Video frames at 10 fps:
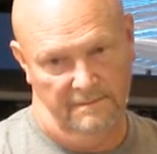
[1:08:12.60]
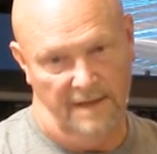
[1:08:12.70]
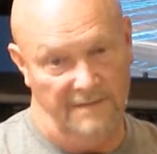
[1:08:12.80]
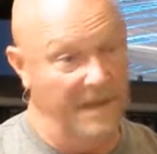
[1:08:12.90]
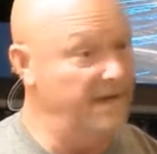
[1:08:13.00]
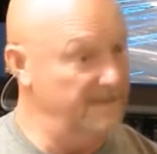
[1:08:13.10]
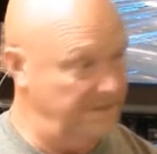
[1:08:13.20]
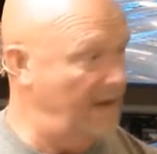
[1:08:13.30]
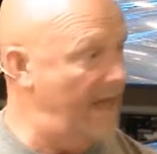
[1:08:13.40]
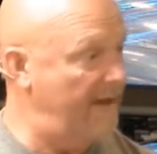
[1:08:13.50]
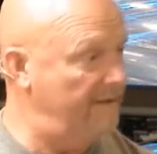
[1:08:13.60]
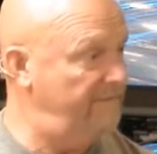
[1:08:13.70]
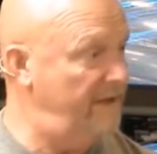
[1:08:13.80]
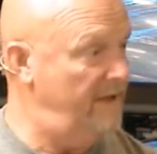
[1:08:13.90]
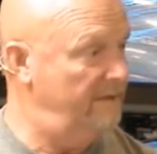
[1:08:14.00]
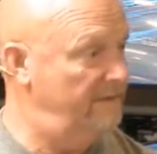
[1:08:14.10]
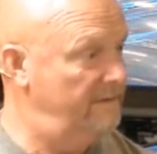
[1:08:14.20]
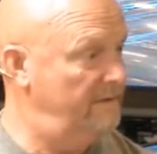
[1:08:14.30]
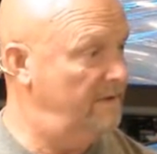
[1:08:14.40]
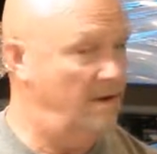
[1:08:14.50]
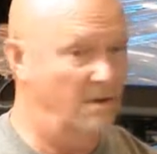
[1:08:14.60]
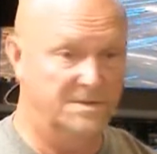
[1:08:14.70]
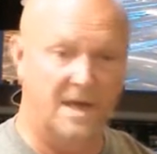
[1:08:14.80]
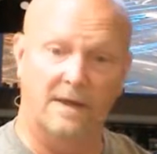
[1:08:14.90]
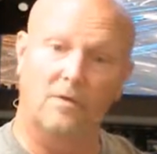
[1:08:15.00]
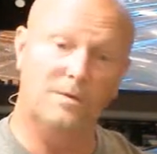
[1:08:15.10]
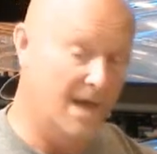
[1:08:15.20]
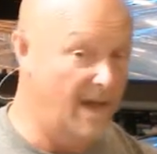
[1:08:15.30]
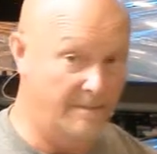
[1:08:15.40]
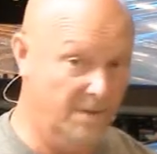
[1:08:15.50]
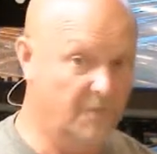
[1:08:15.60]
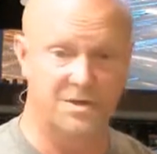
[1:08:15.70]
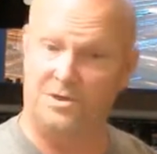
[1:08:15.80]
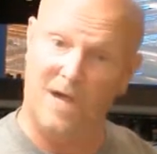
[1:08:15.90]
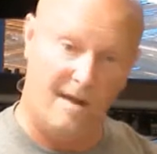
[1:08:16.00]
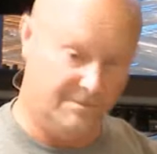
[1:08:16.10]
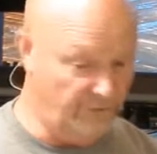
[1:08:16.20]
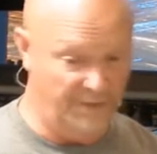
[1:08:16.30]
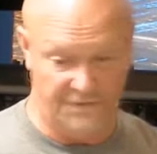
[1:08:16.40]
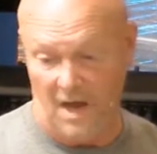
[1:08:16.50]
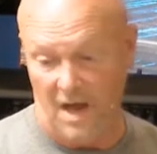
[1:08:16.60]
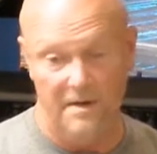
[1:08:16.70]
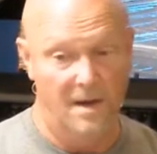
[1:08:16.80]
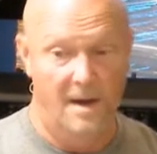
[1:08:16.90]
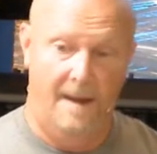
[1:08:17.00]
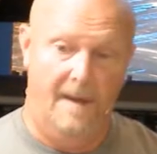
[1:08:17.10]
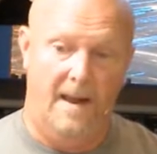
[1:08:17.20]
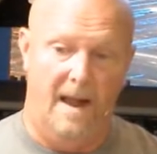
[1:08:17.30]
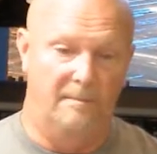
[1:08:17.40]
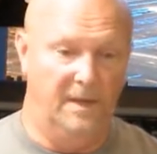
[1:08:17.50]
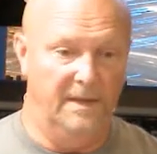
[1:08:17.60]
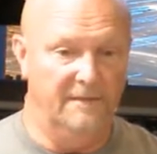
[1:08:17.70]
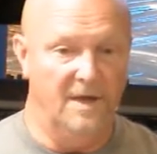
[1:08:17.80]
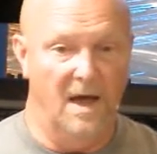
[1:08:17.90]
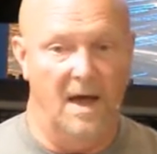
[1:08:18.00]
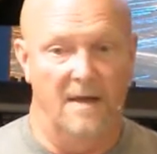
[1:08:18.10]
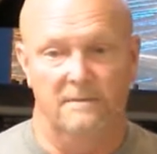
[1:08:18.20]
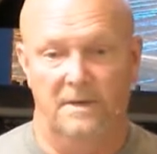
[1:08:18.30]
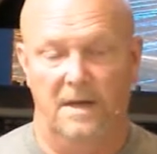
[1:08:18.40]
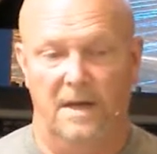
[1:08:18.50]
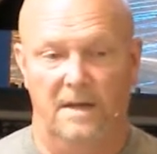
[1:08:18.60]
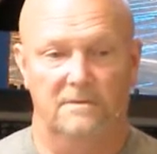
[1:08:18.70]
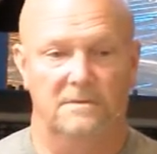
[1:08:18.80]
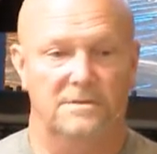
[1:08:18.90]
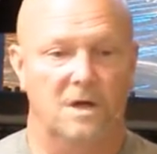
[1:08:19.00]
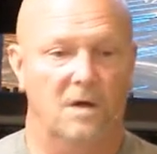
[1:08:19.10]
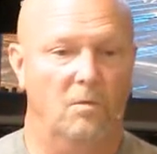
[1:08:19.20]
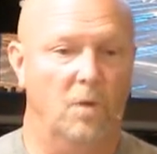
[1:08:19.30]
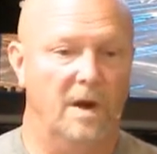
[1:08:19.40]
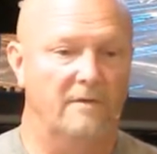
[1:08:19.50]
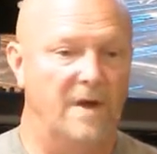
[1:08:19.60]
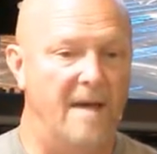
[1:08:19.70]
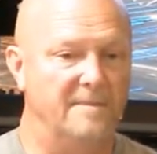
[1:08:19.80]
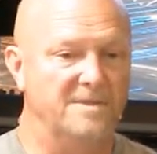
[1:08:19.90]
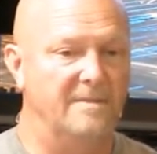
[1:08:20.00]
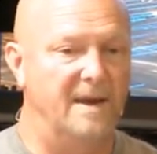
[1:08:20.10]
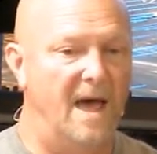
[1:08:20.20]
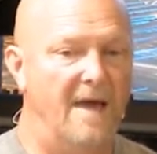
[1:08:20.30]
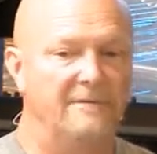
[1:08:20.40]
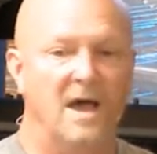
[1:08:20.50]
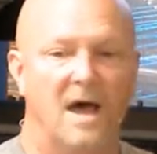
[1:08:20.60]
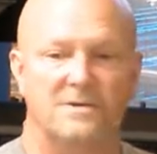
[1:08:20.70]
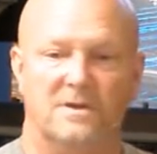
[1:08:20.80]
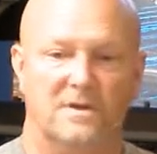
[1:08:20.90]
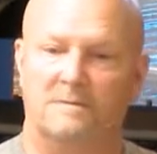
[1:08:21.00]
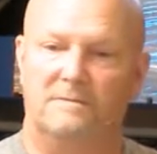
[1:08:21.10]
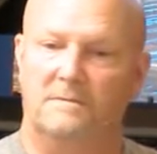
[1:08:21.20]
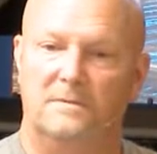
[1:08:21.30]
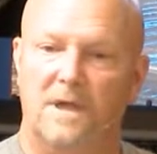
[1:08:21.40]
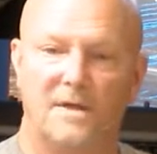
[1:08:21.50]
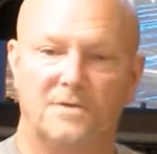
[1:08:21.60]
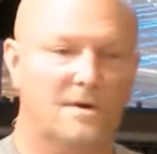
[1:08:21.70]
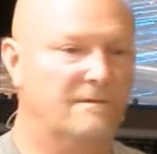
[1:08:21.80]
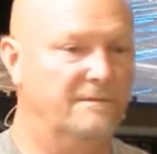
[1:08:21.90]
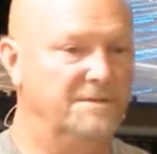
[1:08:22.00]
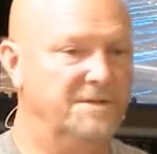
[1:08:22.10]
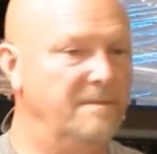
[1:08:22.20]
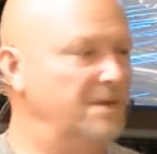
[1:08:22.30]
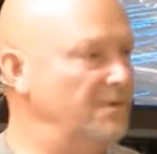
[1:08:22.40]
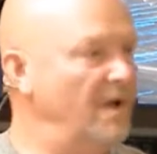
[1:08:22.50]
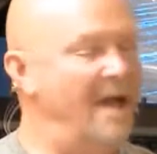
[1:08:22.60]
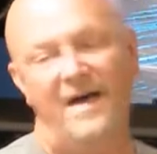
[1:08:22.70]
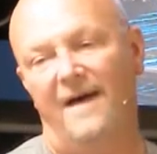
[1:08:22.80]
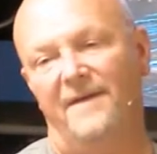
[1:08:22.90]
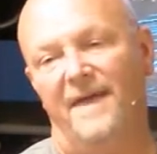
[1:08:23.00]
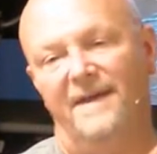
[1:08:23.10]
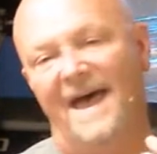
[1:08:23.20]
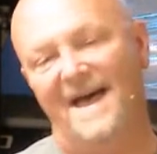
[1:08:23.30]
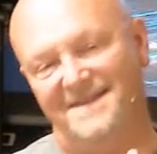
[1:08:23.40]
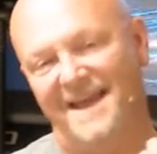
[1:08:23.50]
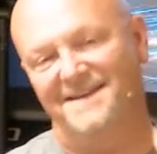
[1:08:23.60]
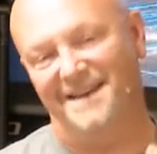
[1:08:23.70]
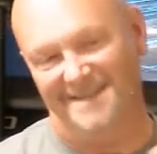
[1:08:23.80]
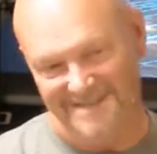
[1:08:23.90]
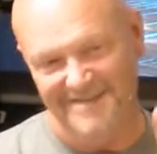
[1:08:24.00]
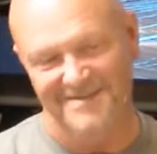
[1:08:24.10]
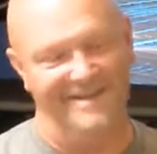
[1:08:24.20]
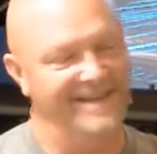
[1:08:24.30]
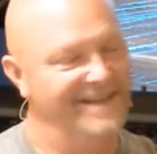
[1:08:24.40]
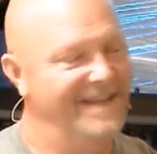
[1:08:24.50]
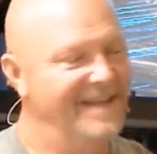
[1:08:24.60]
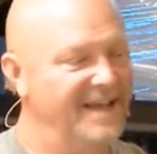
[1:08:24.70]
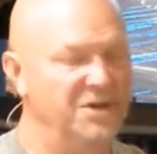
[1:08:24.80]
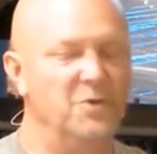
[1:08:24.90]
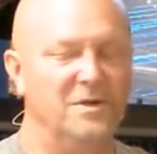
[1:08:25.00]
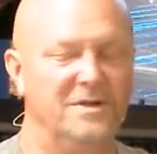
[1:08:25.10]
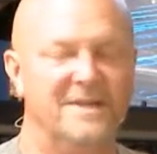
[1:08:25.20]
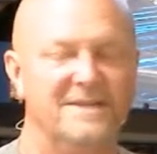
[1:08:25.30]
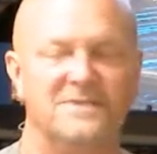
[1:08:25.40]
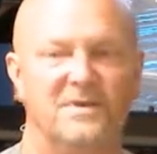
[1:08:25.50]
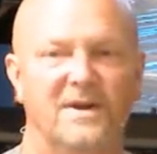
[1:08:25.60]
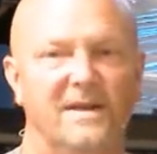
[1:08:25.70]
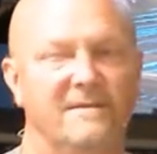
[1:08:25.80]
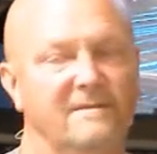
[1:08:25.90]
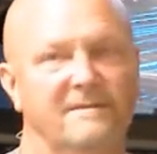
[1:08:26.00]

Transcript: They think it's a lack of faith. You know, it's like, okay, I'm a Christian, I trust God, I believe God, and so whatever happens in my life, God's gonna God's gonna see me through. I've, I've had guys actually, now seriously, and you would this is really